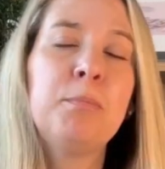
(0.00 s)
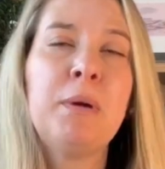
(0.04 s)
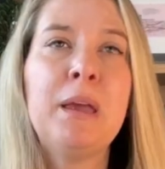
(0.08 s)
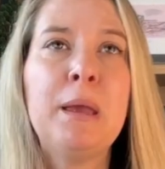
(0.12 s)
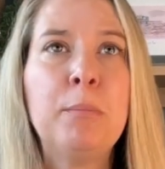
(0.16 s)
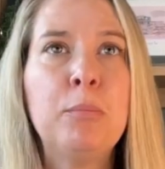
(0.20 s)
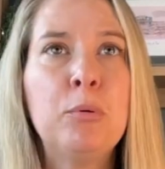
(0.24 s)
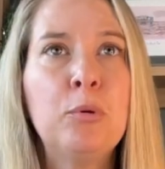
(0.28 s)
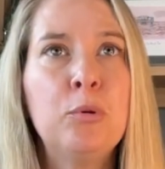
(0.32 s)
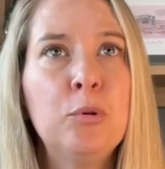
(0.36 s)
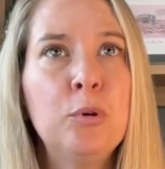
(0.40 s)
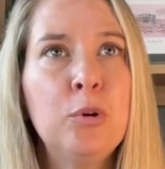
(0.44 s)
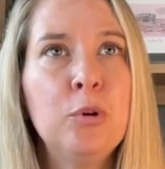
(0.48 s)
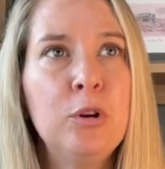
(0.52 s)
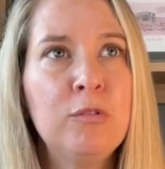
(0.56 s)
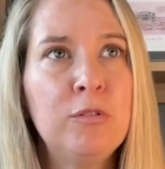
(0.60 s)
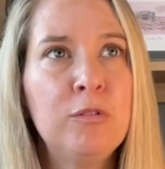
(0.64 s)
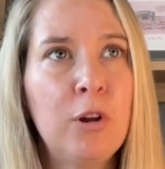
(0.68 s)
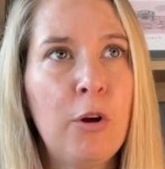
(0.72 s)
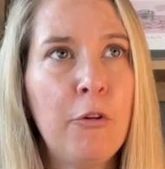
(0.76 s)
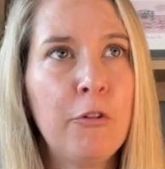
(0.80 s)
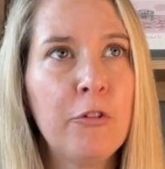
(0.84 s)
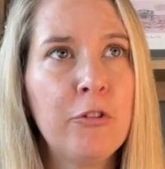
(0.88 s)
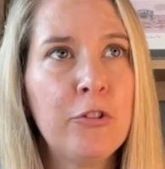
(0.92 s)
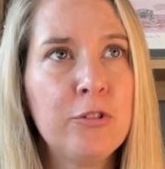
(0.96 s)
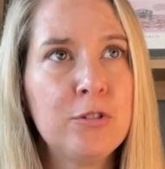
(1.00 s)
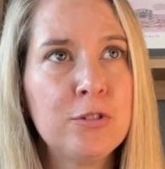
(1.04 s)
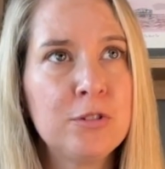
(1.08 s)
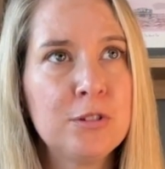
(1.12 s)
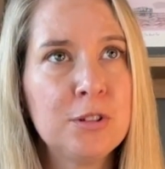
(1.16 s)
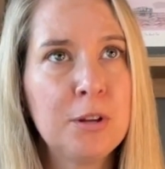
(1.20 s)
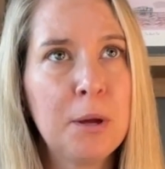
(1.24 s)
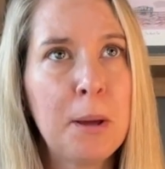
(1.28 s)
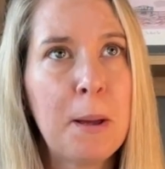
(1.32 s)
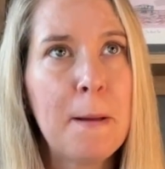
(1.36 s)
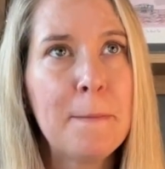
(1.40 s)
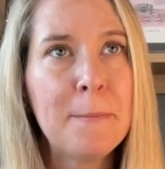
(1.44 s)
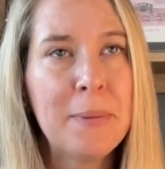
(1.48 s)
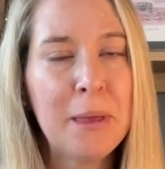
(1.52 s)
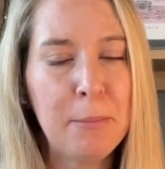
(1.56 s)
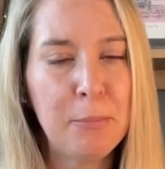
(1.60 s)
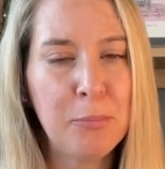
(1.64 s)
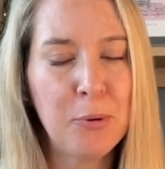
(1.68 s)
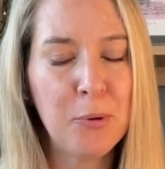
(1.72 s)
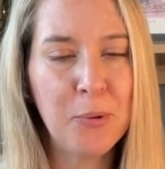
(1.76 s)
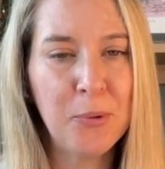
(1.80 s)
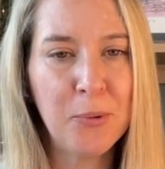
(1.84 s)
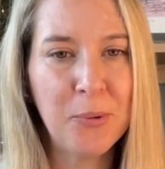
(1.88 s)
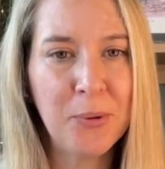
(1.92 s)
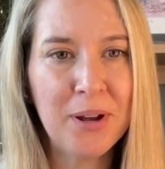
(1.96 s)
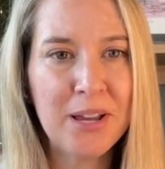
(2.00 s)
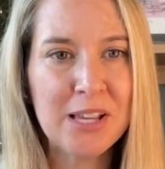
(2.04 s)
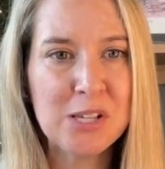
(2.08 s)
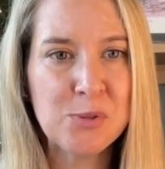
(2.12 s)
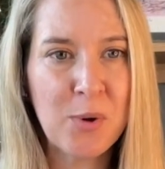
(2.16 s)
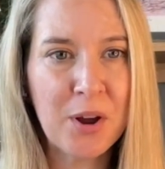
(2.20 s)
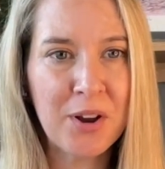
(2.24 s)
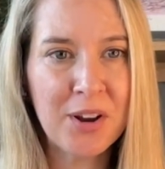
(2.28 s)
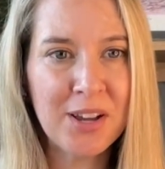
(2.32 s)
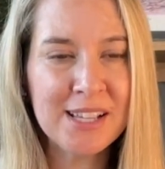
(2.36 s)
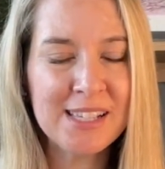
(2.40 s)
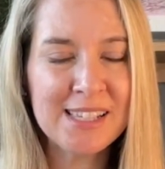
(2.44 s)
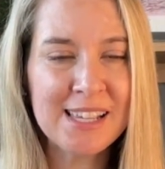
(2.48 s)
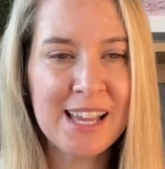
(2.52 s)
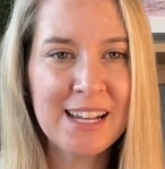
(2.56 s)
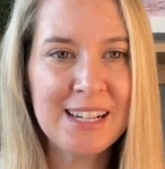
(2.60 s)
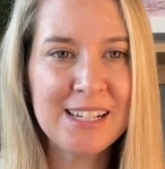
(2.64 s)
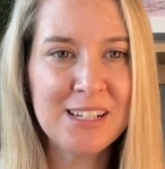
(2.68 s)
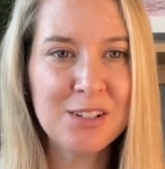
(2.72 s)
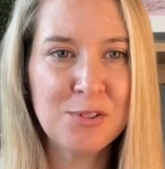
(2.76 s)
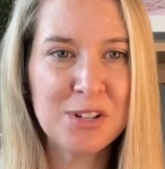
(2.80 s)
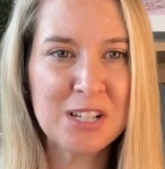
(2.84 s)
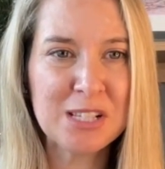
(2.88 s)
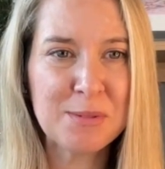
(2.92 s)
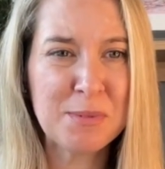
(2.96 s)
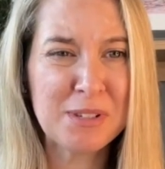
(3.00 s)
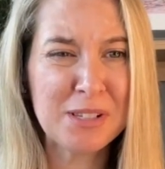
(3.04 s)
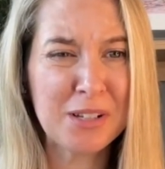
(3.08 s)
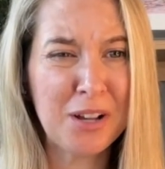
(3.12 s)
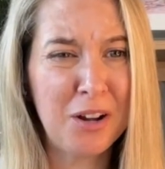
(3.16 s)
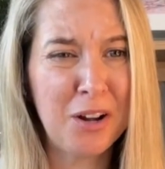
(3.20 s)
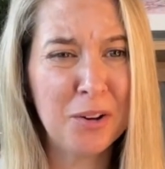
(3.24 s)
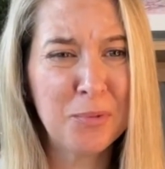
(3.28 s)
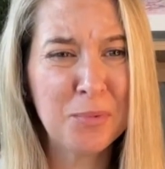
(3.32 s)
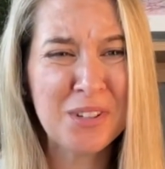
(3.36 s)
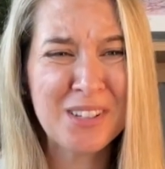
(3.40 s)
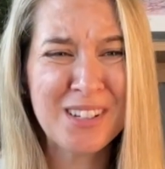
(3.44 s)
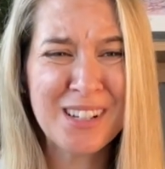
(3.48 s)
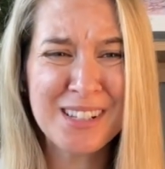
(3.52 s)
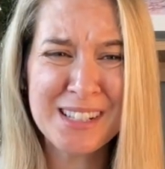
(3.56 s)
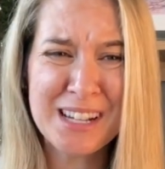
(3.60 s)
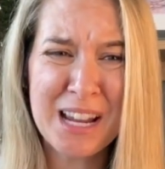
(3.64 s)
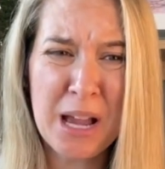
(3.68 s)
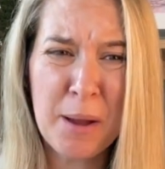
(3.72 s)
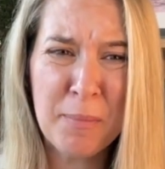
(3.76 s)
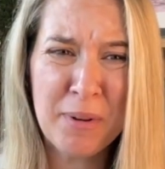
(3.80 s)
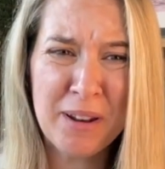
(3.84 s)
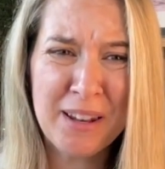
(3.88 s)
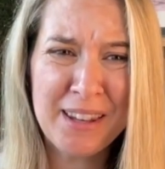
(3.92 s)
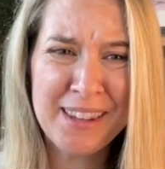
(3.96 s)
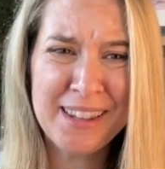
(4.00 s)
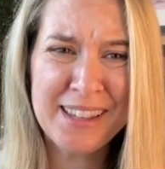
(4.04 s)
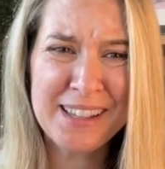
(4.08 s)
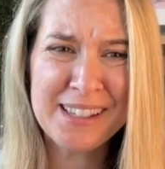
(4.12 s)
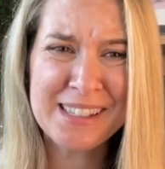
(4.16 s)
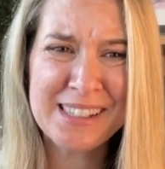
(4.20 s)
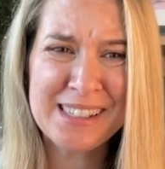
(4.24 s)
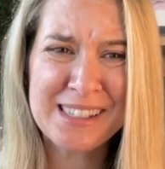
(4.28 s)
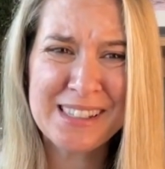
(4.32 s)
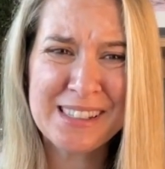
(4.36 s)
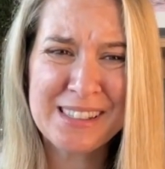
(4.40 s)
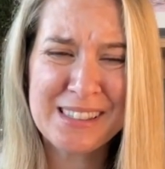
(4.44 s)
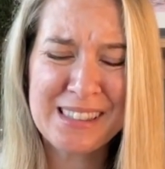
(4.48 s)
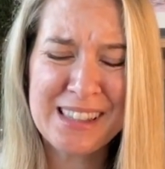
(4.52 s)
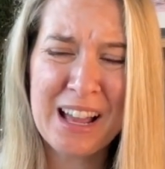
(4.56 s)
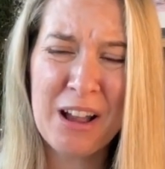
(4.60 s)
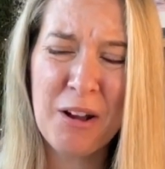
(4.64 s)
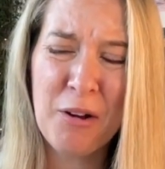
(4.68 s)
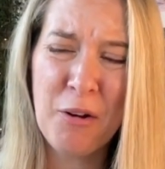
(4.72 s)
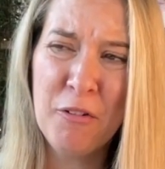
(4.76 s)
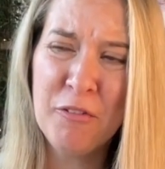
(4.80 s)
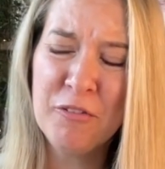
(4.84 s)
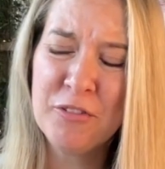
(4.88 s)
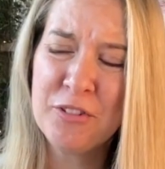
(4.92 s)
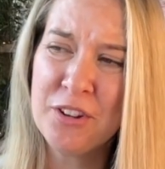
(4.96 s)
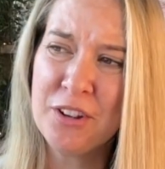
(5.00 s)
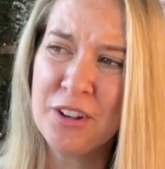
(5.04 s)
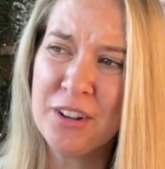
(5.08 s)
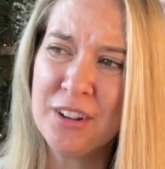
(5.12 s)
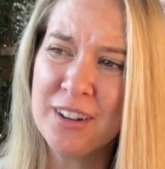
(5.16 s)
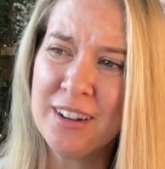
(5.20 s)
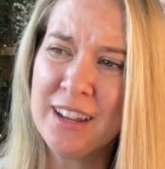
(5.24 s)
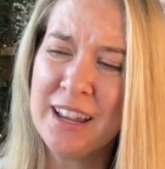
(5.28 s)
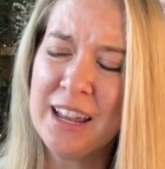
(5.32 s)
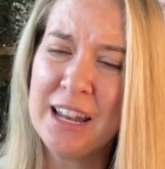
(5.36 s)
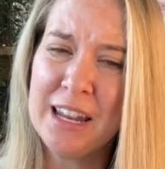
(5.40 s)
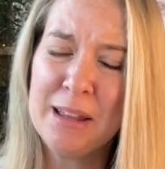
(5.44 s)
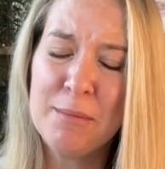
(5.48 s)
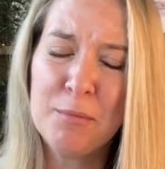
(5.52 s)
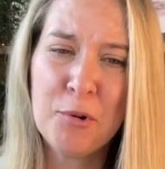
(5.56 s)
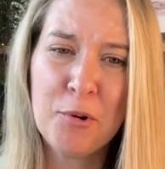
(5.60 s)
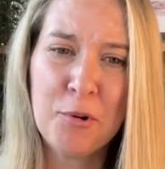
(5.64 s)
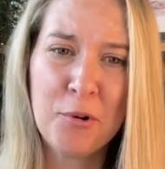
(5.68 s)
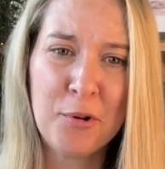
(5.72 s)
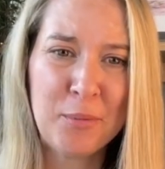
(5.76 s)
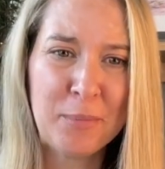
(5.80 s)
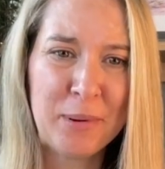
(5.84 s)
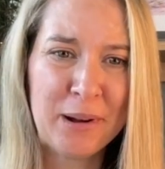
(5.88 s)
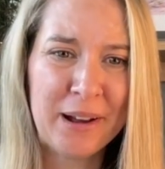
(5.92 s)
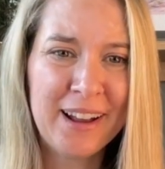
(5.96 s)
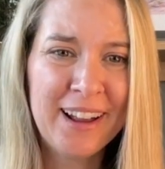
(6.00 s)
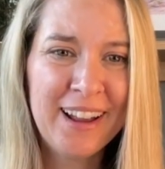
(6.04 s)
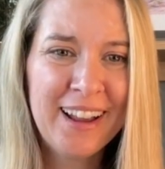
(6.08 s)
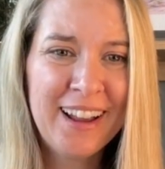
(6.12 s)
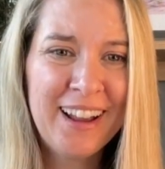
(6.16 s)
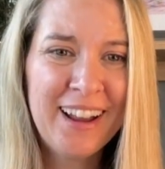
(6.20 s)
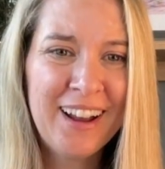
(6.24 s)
people who've lost people is when I send a Christmas card, which doesn't happen that often anymore, but